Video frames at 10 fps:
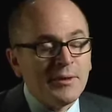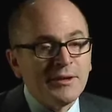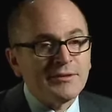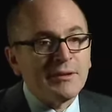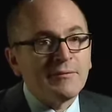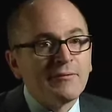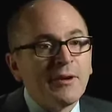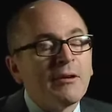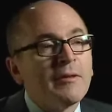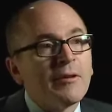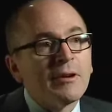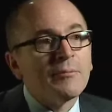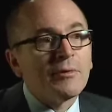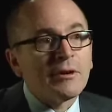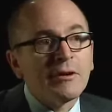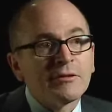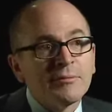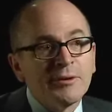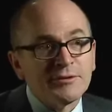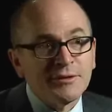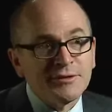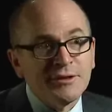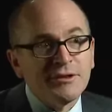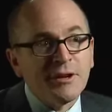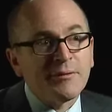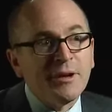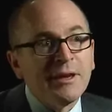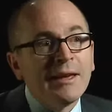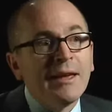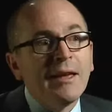is a very, very important contribution that CJFE